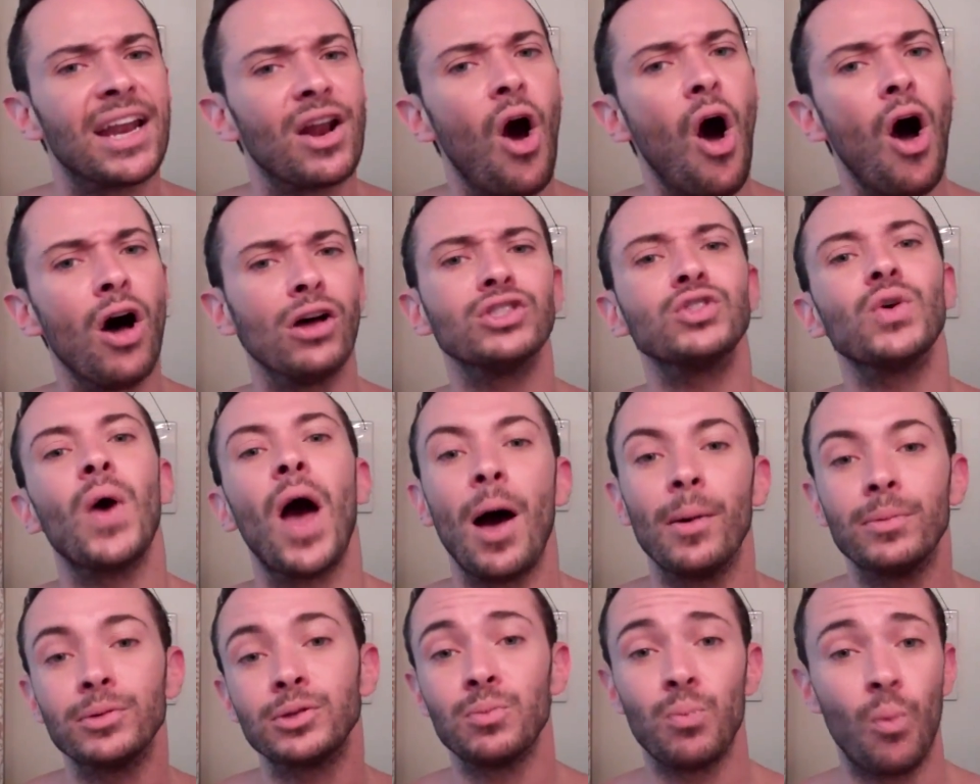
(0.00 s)
It also
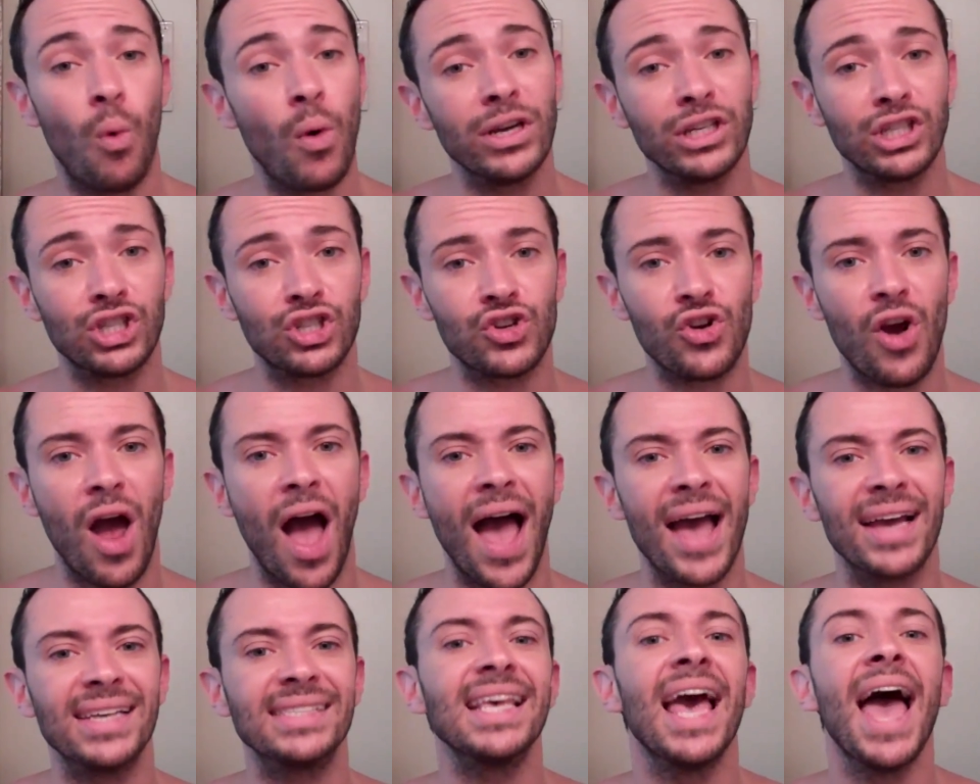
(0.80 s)
helps
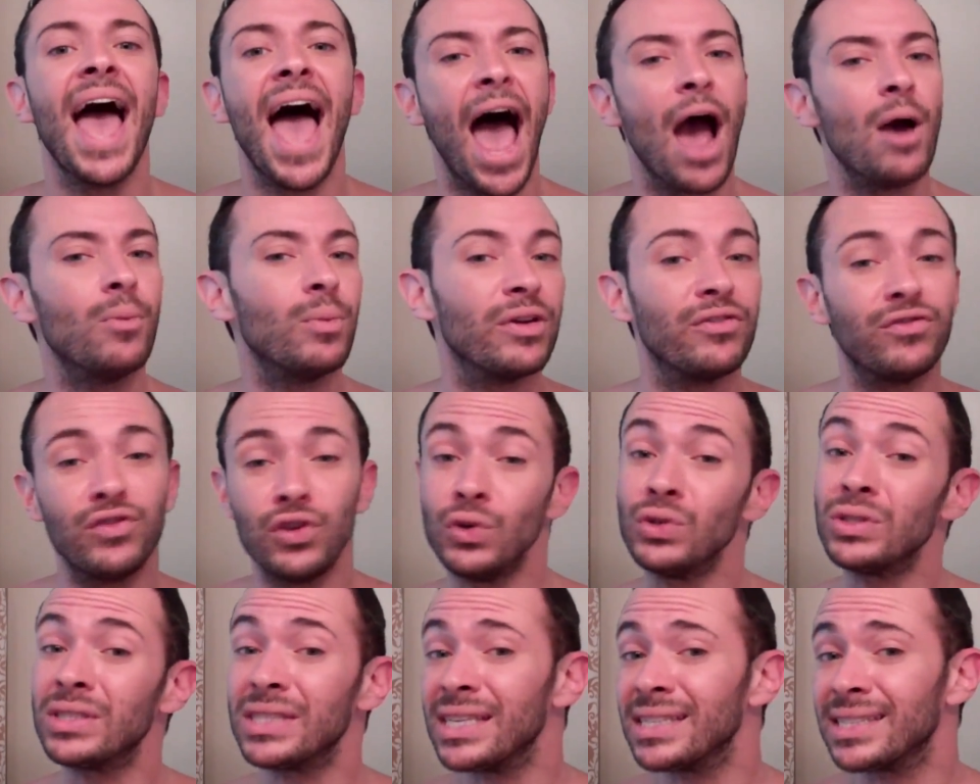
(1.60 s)
moisturize, and we've
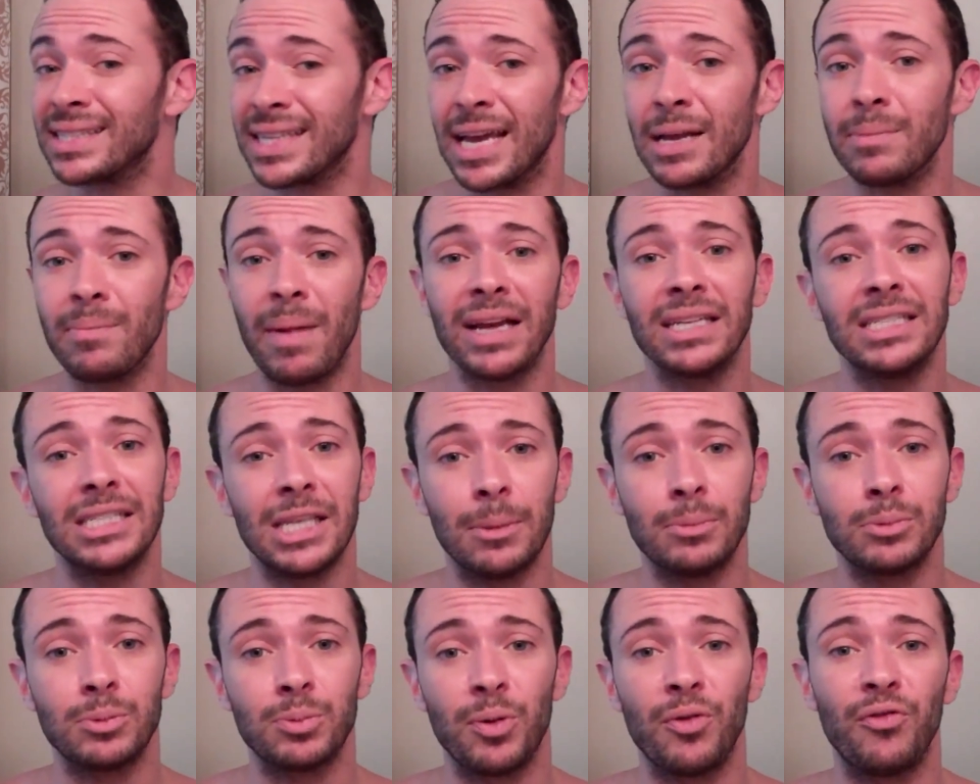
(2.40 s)
used this in my
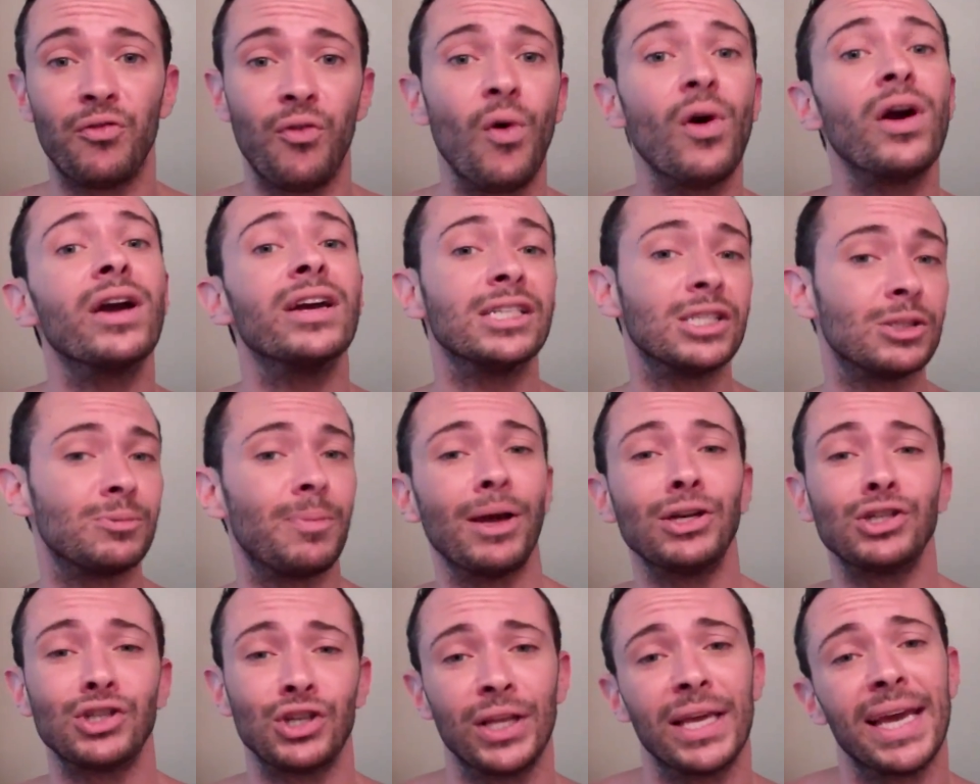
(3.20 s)
tips before,
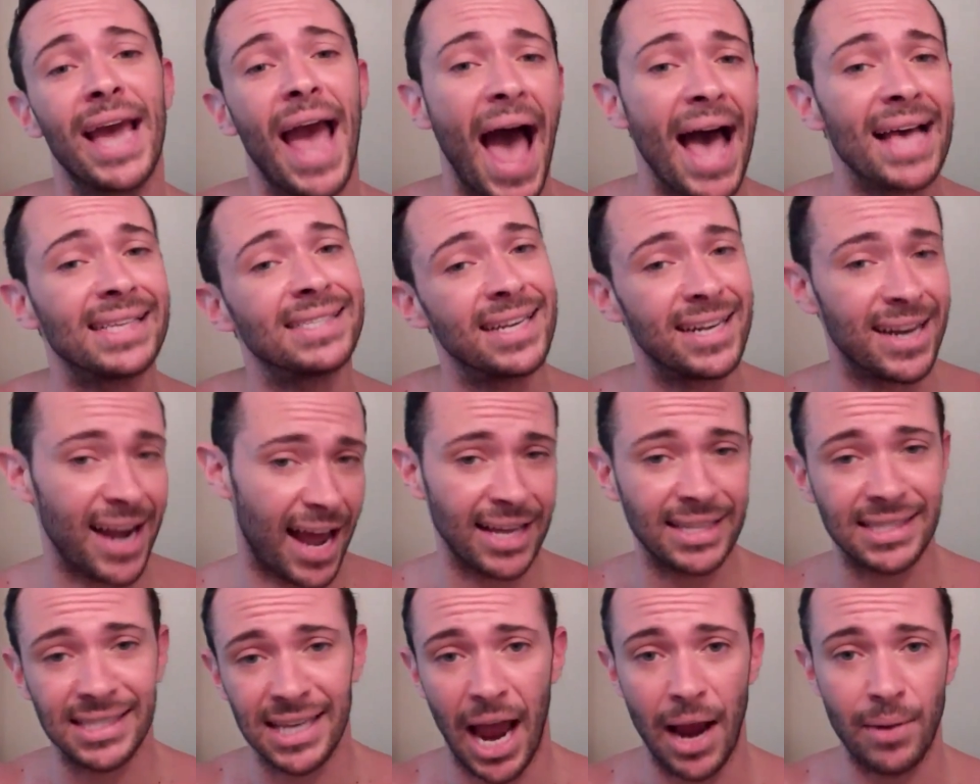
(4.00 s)
especially as a
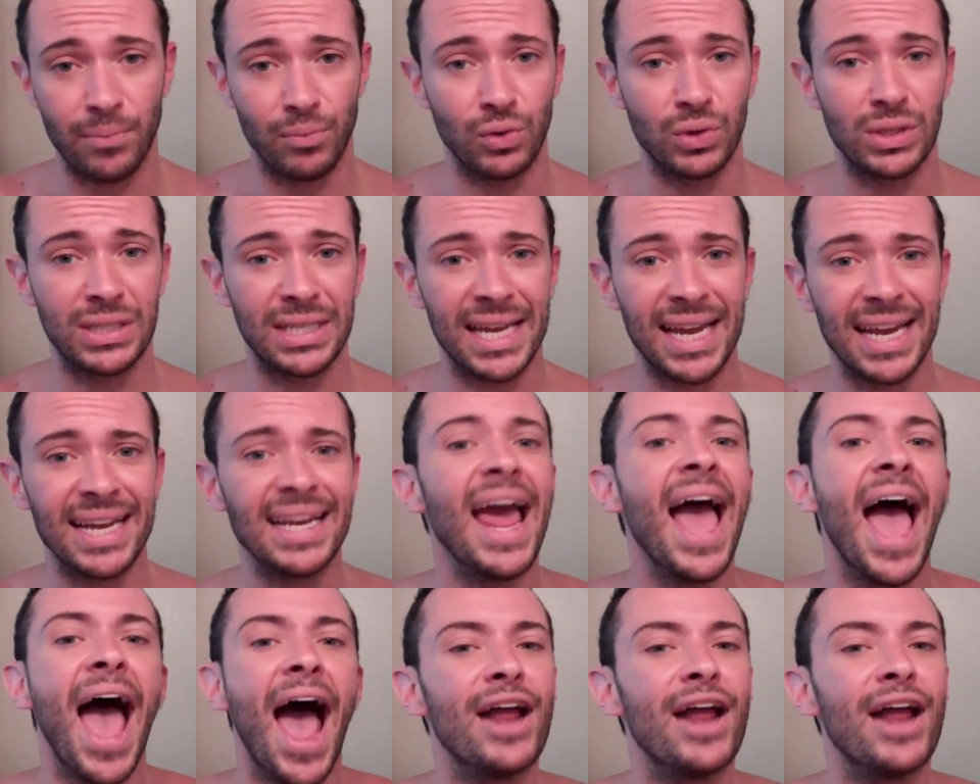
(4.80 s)
nighttime routine.